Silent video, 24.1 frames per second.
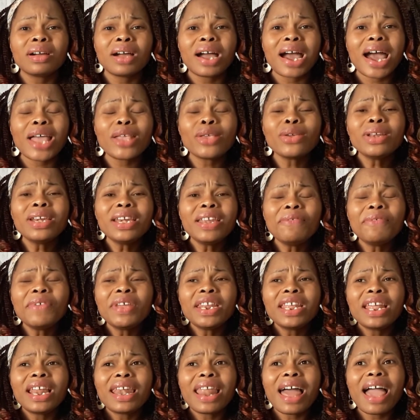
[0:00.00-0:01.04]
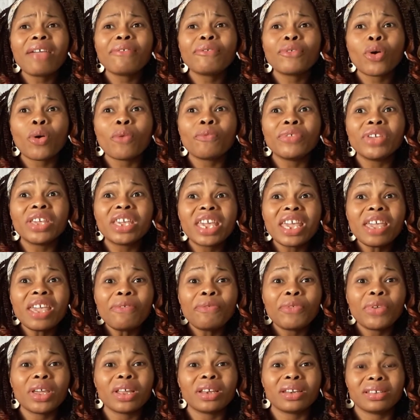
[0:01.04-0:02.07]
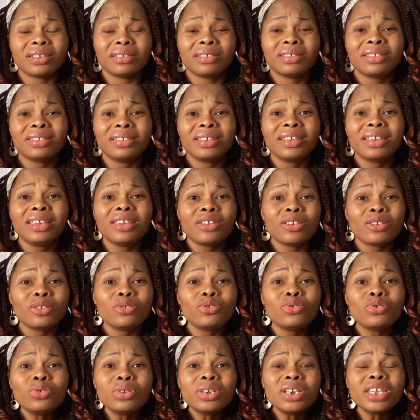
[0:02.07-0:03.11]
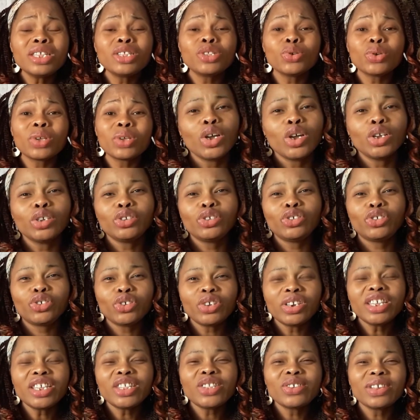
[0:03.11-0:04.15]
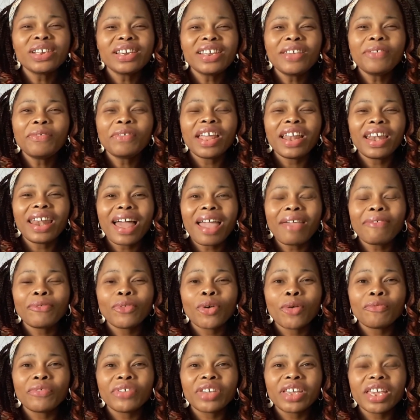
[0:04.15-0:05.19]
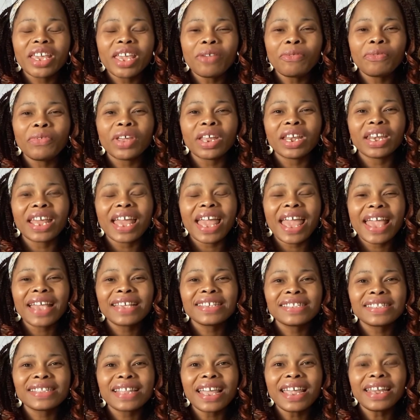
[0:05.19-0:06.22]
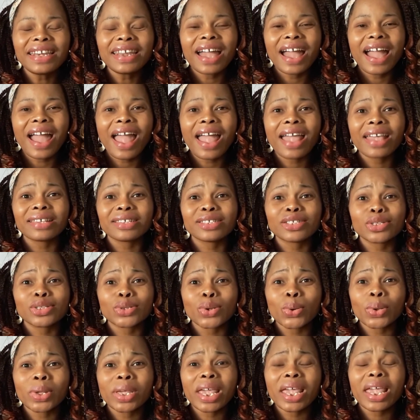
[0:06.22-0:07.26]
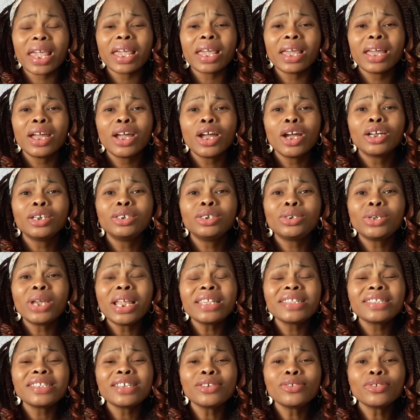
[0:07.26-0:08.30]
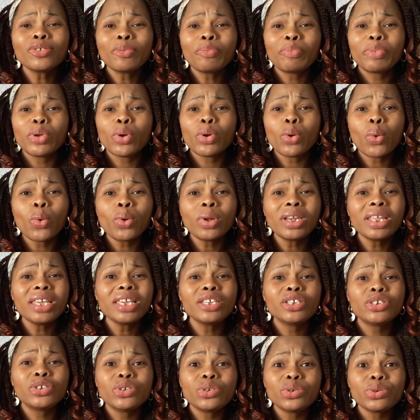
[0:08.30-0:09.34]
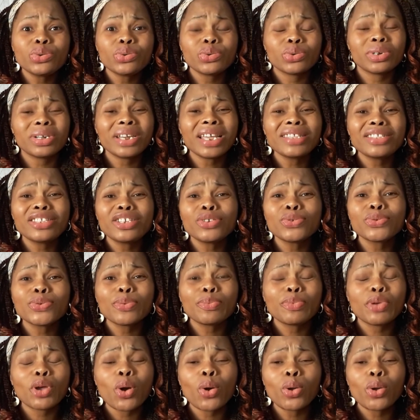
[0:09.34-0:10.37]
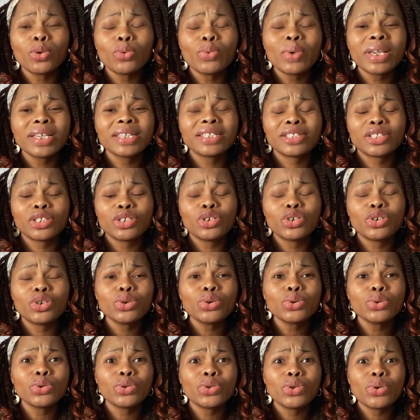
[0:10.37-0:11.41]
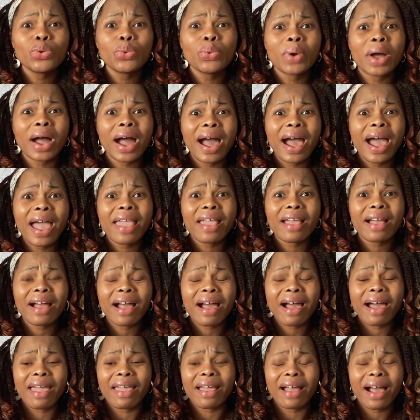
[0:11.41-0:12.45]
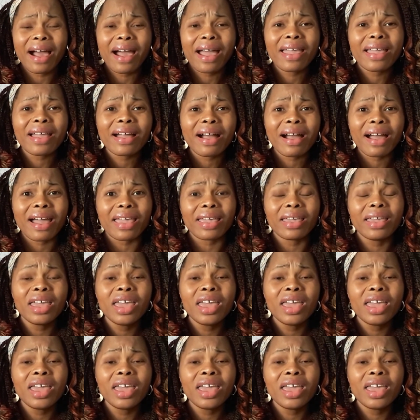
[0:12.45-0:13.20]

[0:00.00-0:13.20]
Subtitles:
Are you living a life of giving? You need to live a life of giving. Extend hands, okay? Let it not be only you. Let it not be always you, I.